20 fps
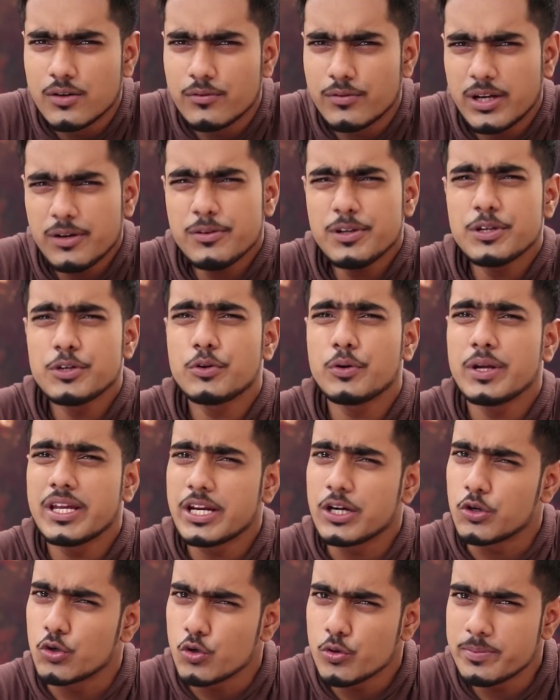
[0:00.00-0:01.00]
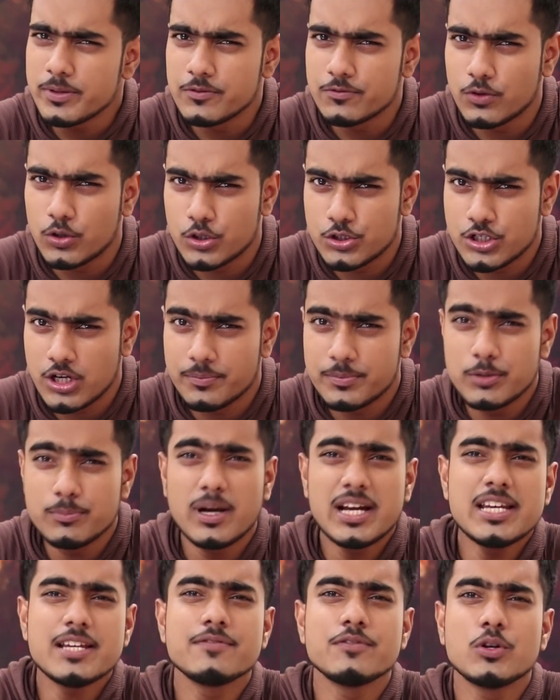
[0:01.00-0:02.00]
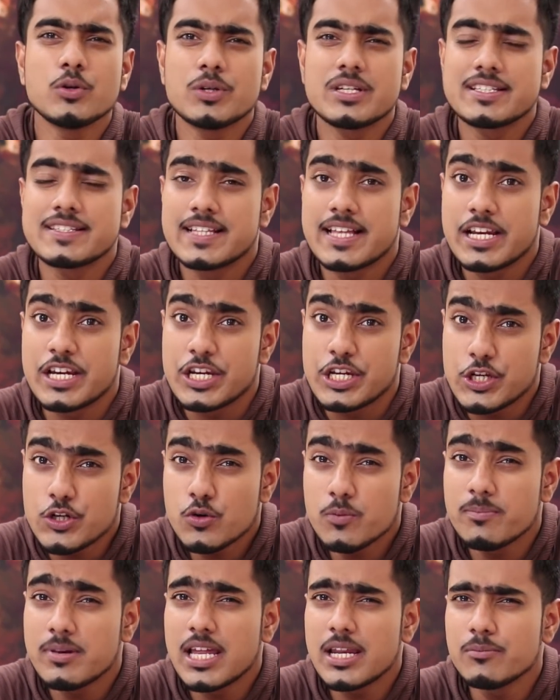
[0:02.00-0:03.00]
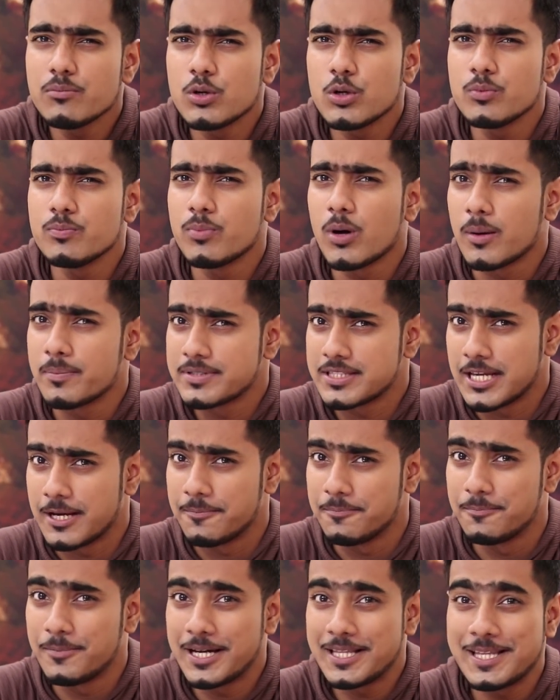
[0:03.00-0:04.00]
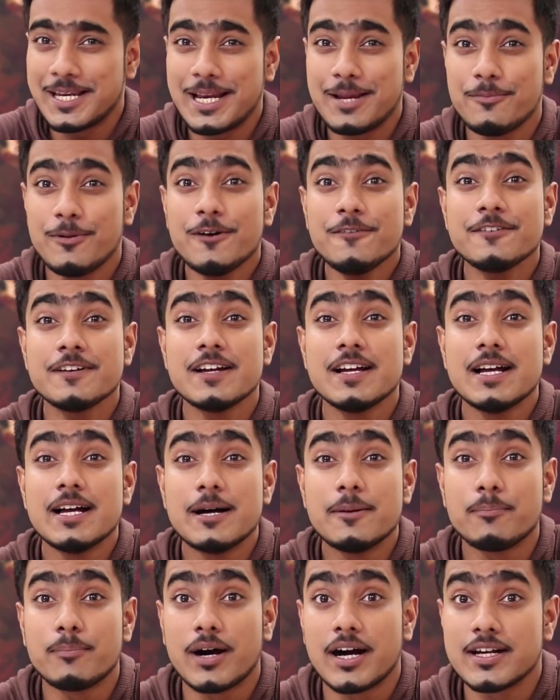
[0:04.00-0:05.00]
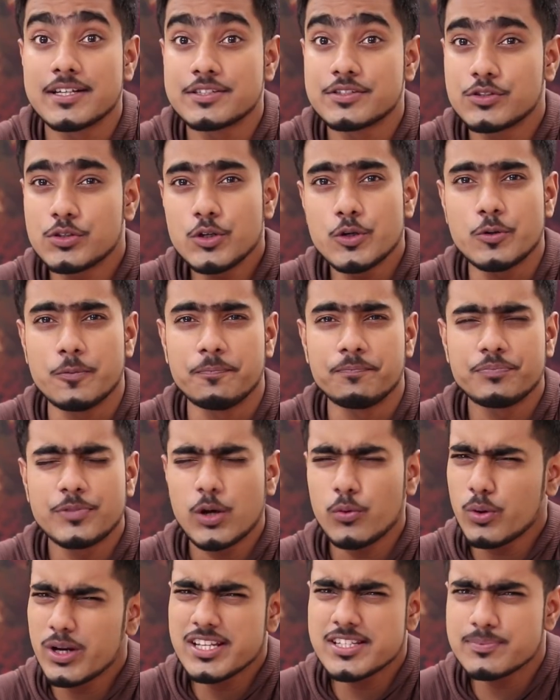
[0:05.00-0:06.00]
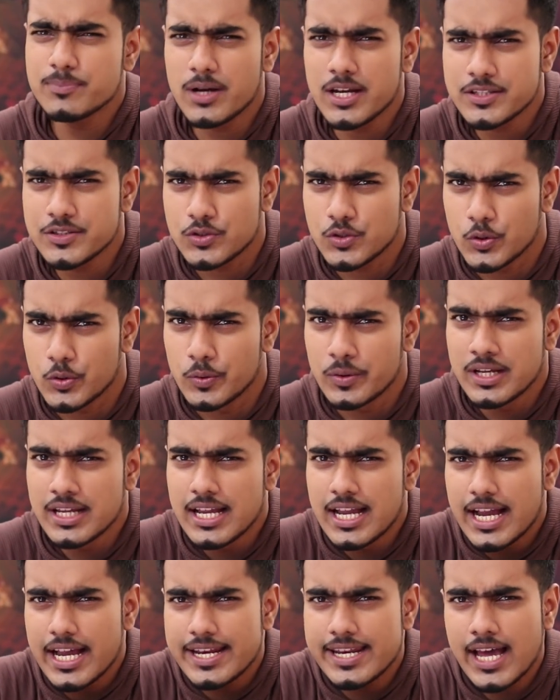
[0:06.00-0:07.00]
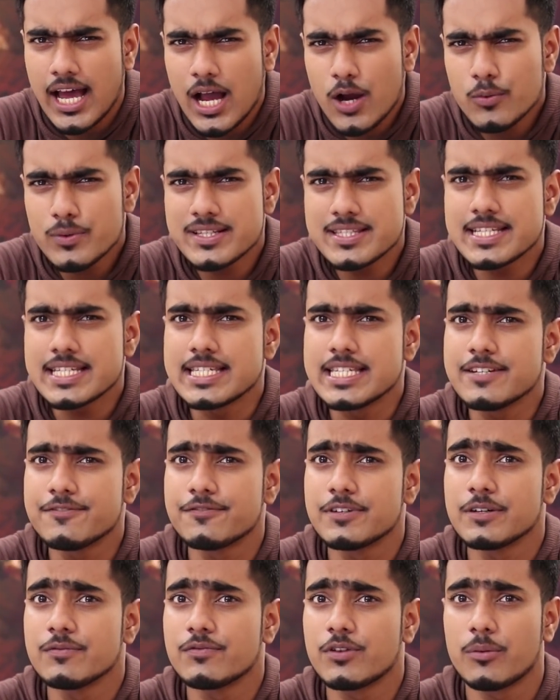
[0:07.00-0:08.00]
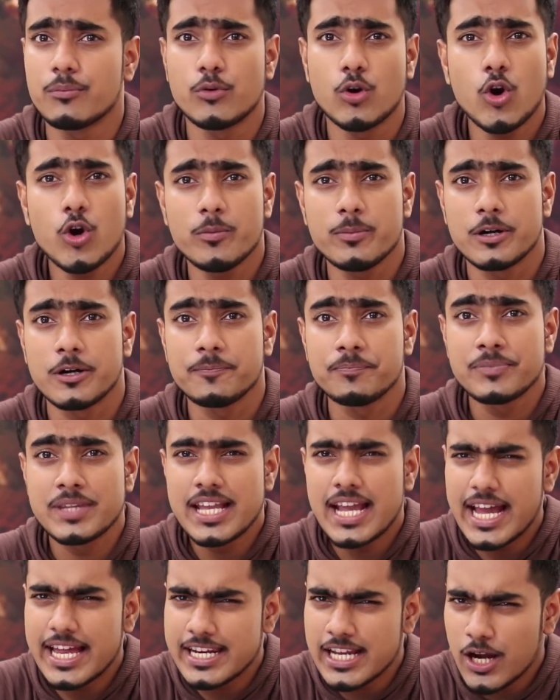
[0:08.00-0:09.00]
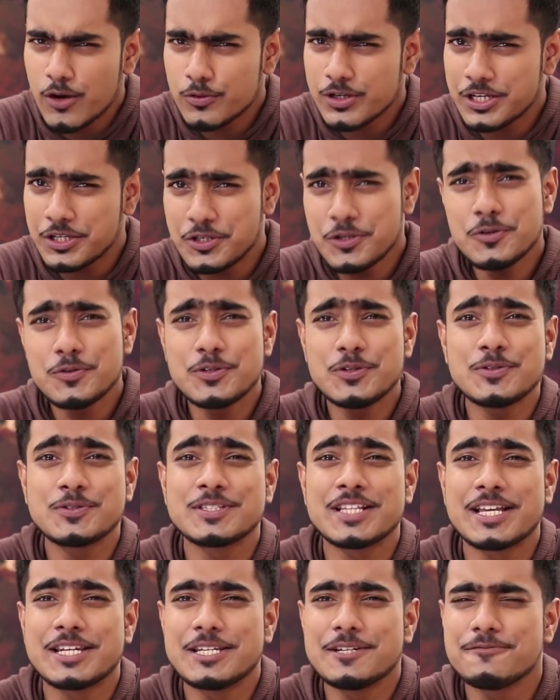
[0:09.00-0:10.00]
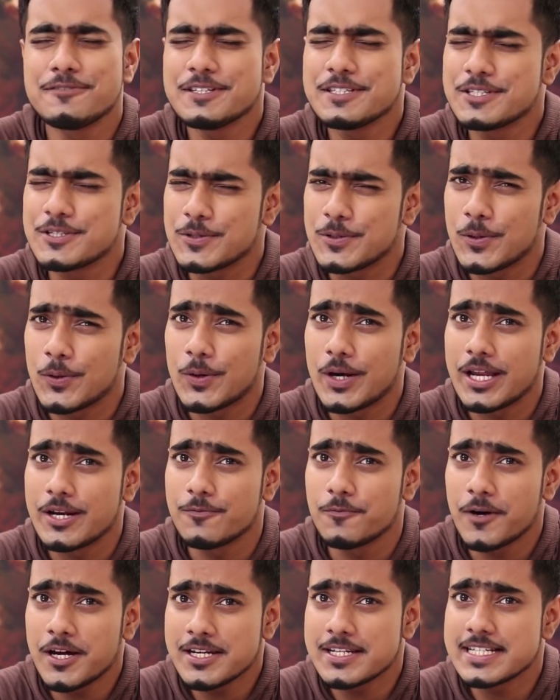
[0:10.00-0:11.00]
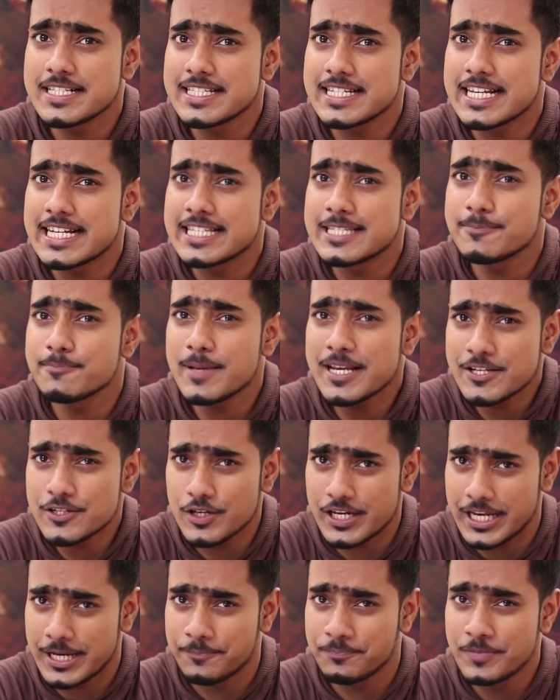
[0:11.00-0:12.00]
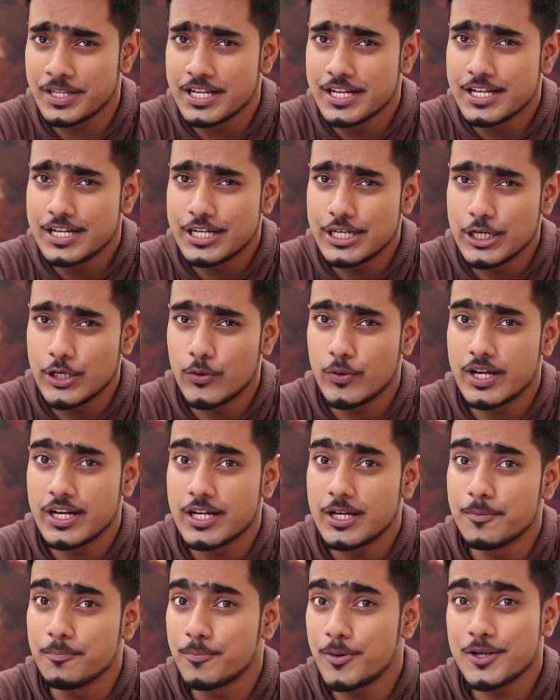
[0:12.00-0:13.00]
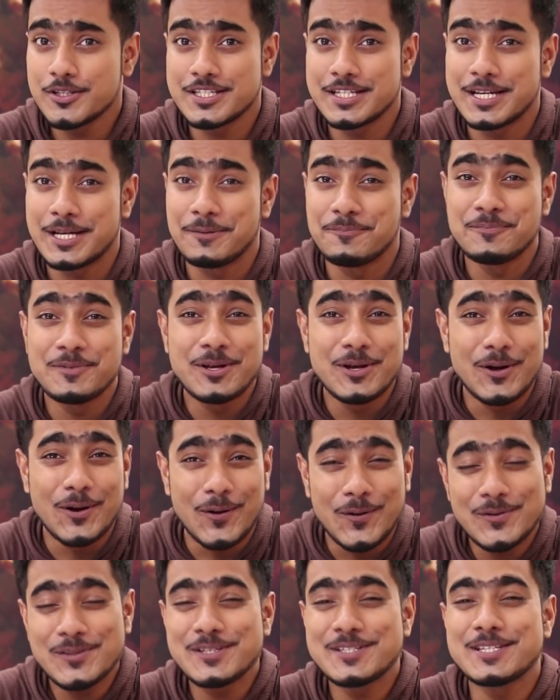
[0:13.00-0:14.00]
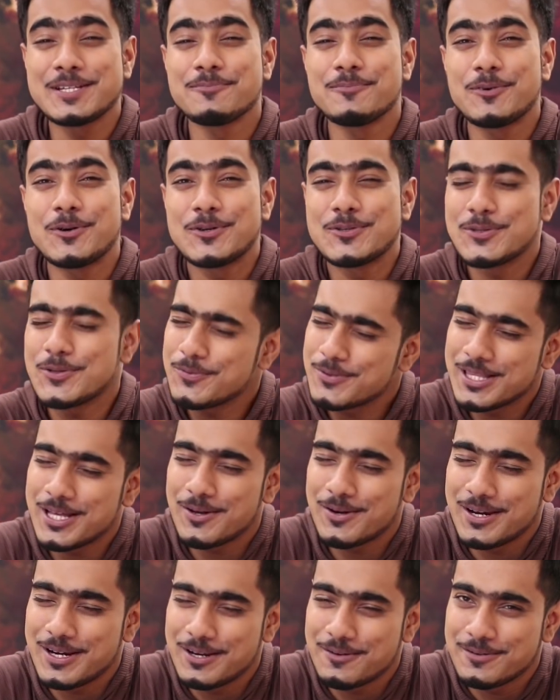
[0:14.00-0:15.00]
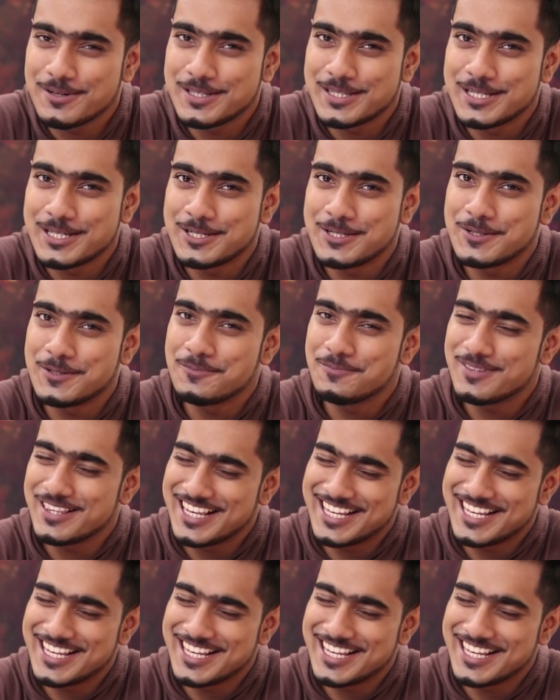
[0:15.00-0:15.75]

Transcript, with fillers: Whenever you create a group in Photoshop, you might have noticed that a new blend mode pops up by the name of pass through. Now what is pass through and how is it different from normal? And how can you use that difference to your advantage, especially during compositing? All this and more. So without any further ado,